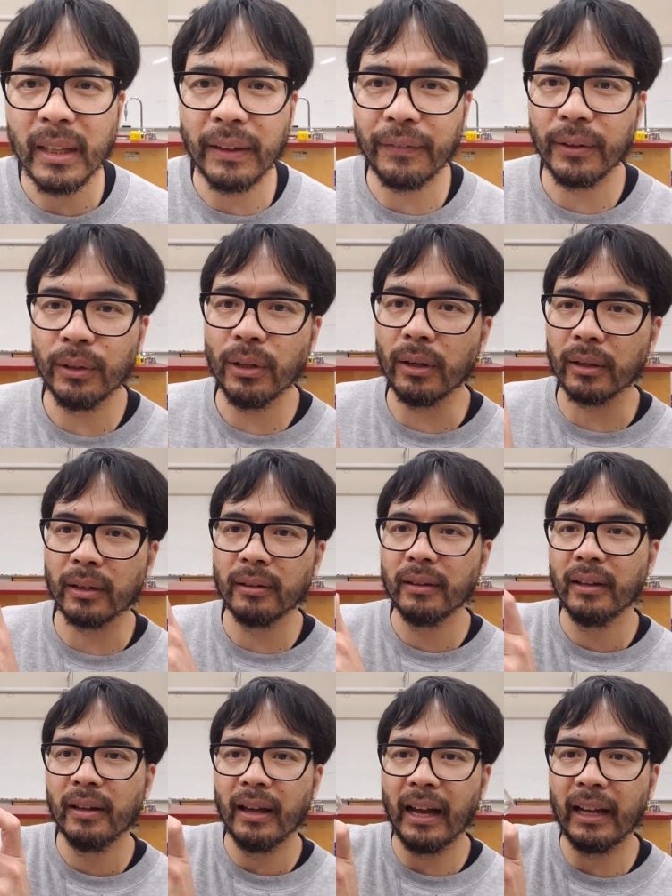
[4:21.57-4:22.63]
if you look
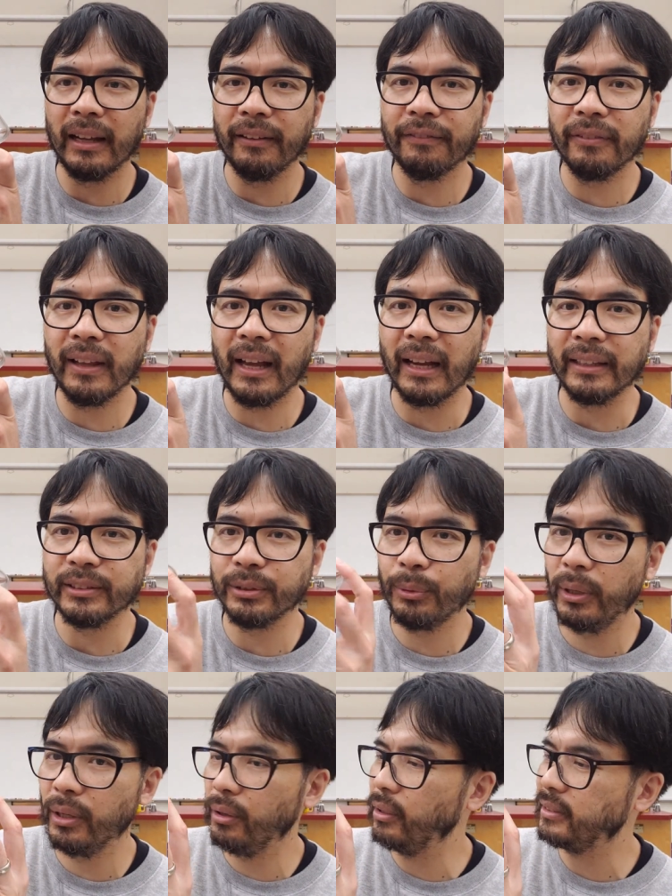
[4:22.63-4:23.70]
at a flask,
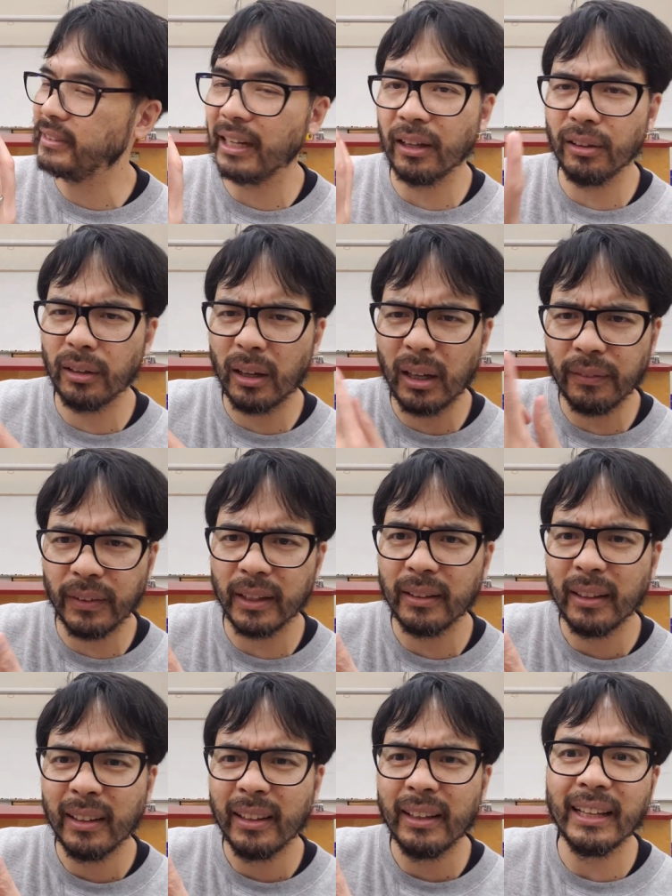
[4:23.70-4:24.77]
we notice that a lot of
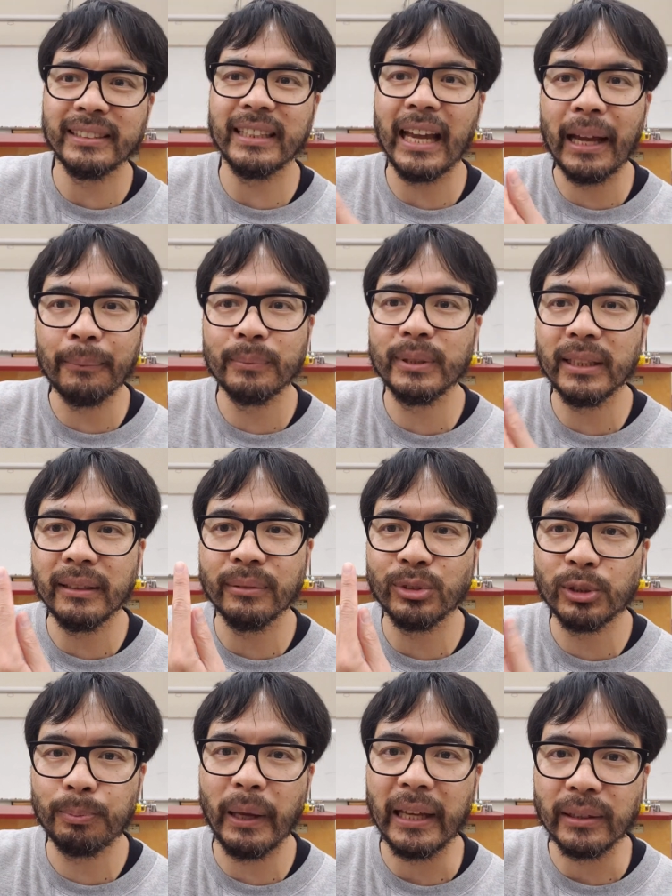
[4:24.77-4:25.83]
it is empty
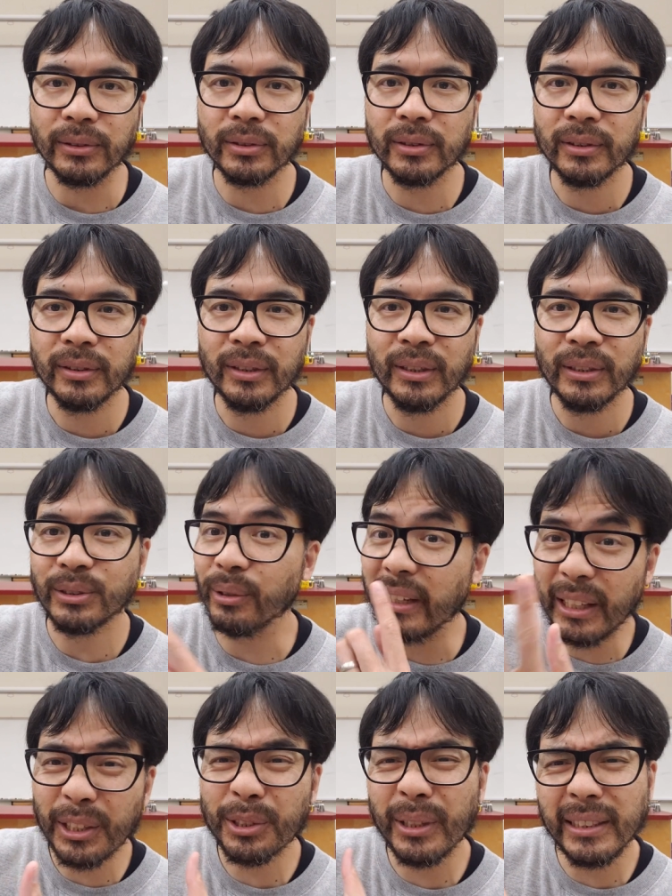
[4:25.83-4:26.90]
space. So
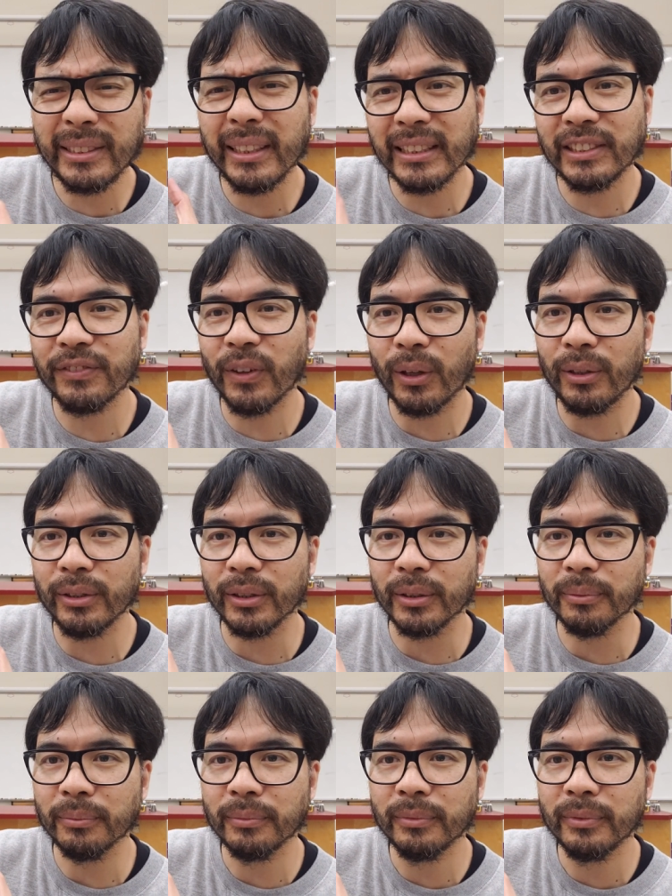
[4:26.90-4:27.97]
increasing its
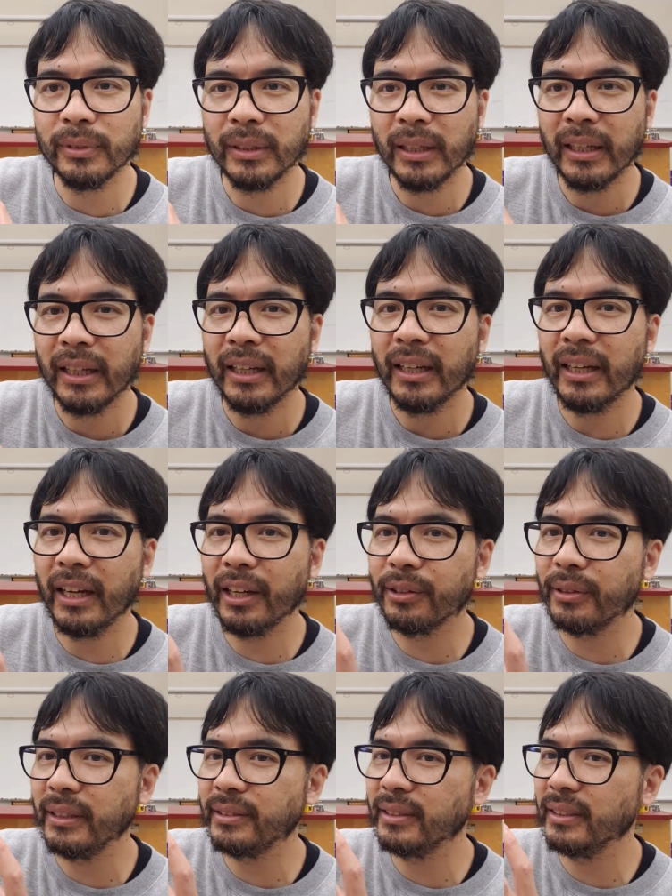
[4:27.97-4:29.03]
volume
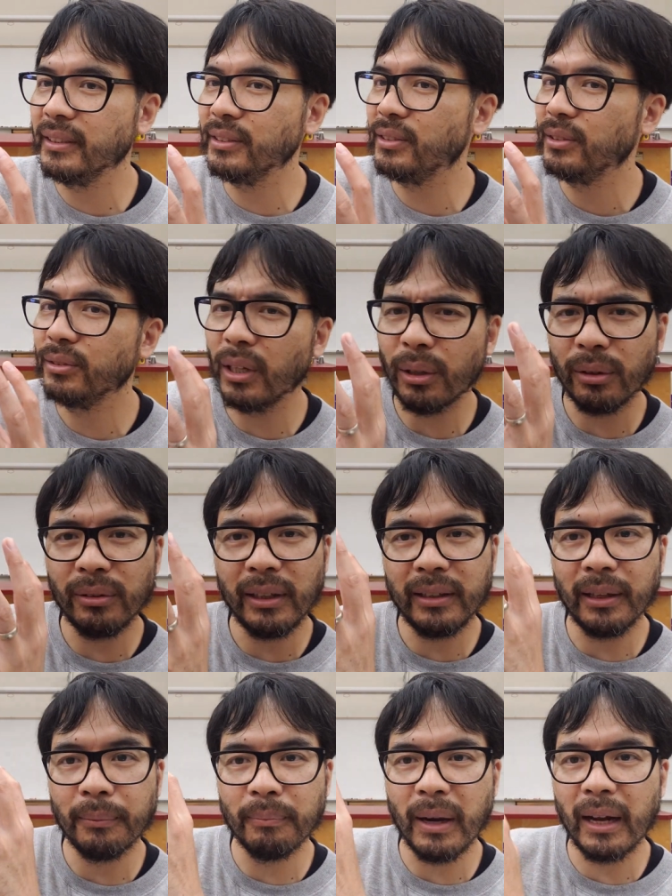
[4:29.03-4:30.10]
increases not only
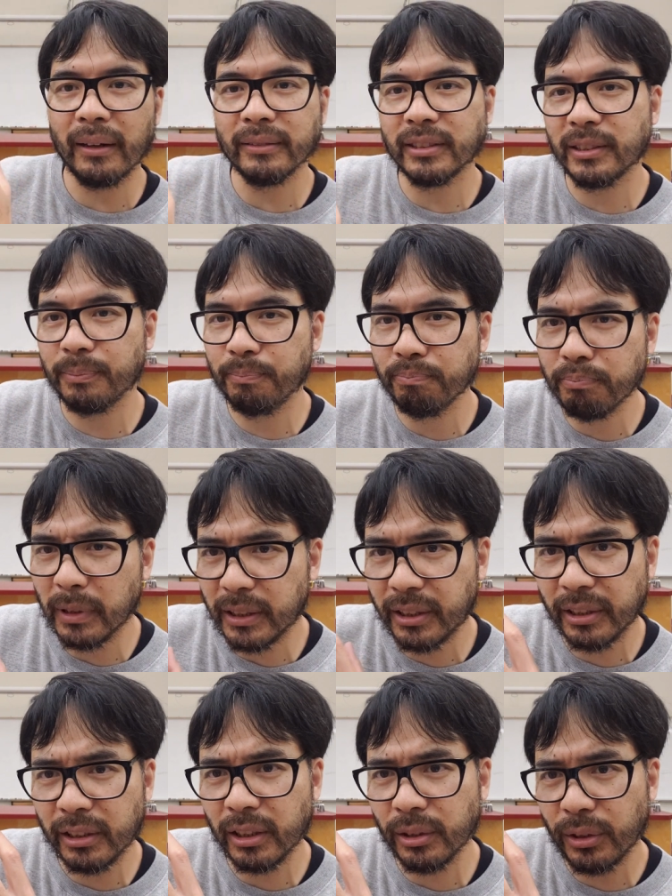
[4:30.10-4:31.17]
the amount of
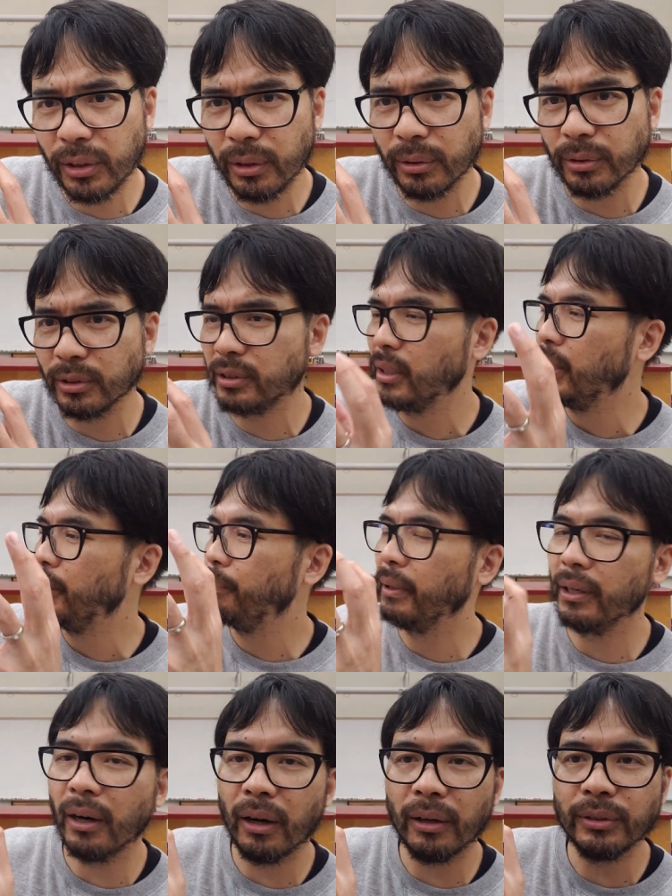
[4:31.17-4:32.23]
material used,
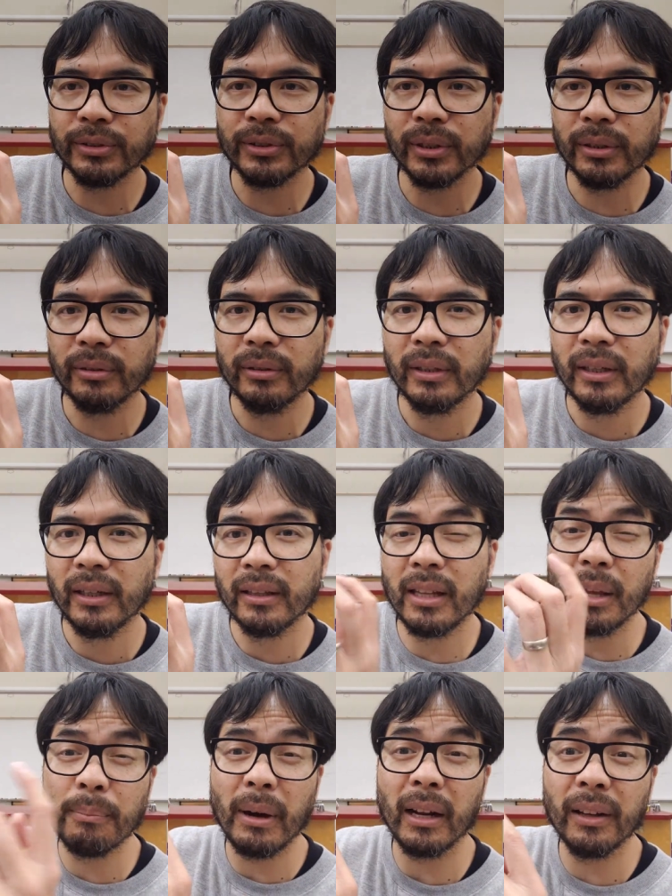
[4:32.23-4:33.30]
but also
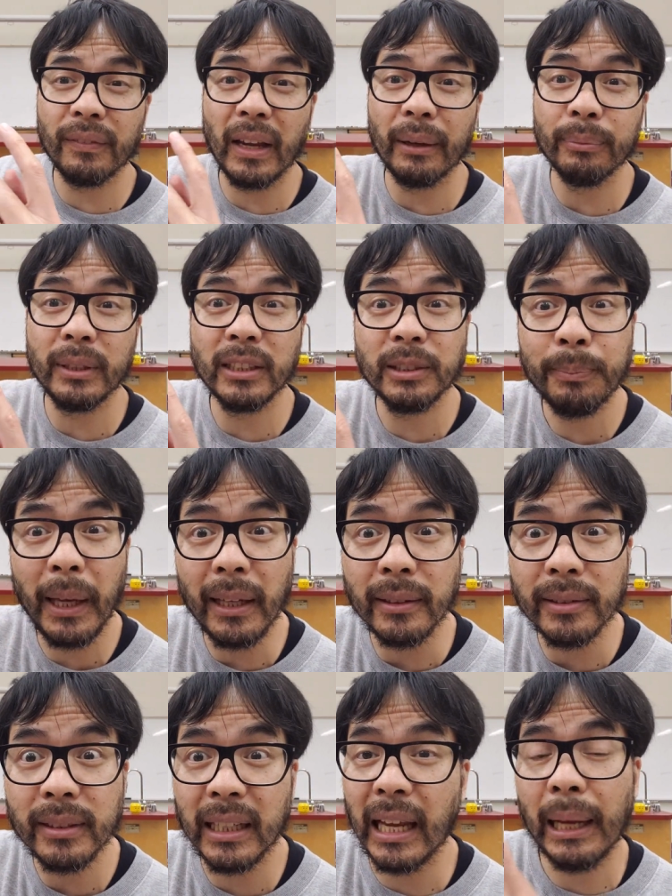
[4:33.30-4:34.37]
the amount of empty
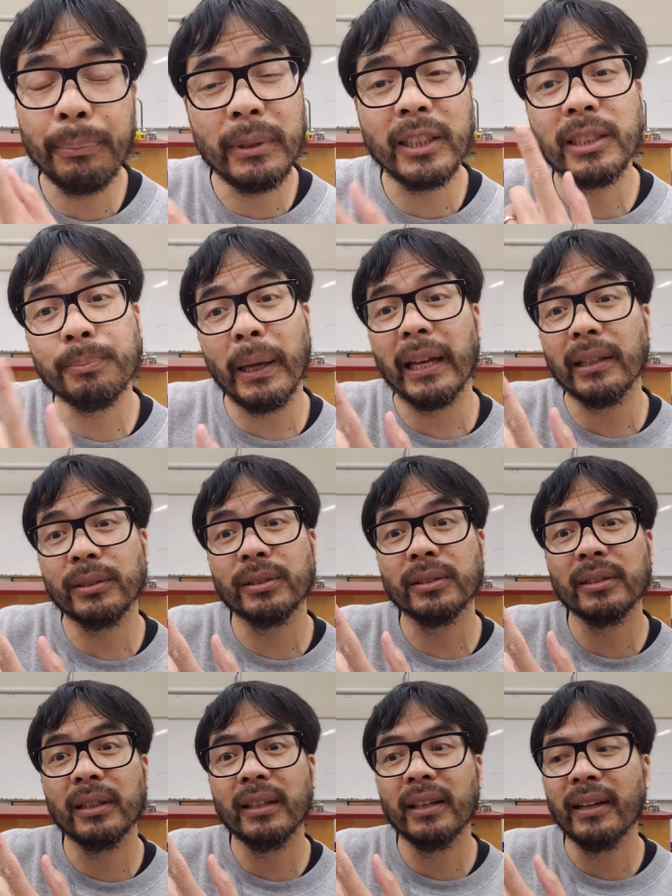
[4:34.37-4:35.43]
space. And empty space
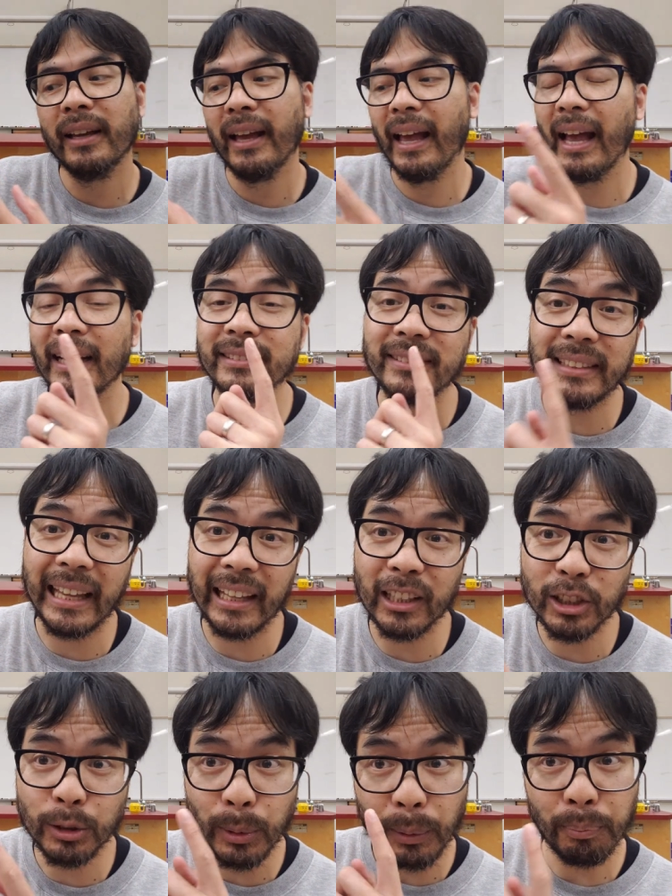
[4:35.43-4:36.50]
has
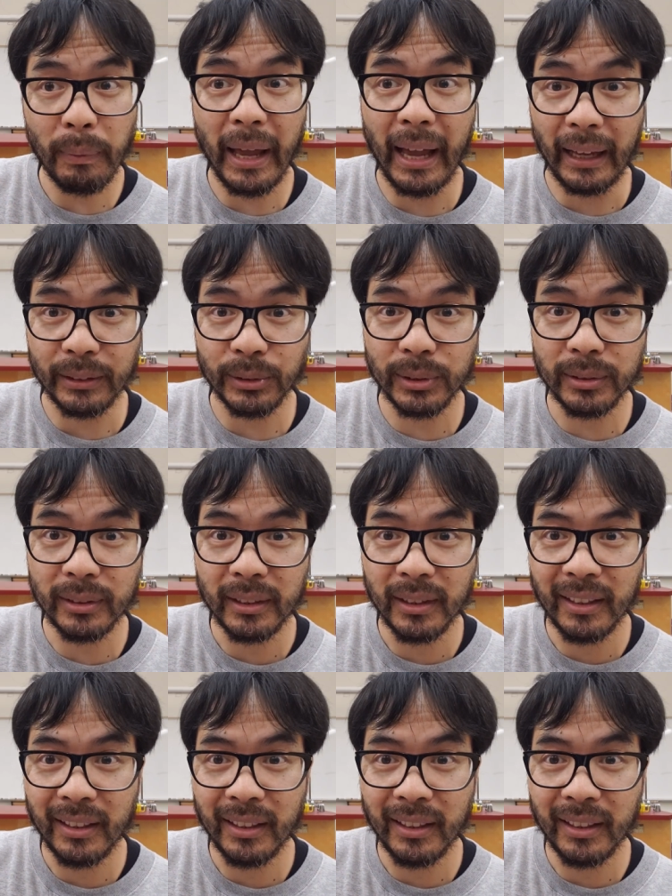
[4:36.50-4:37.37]
negligible mass.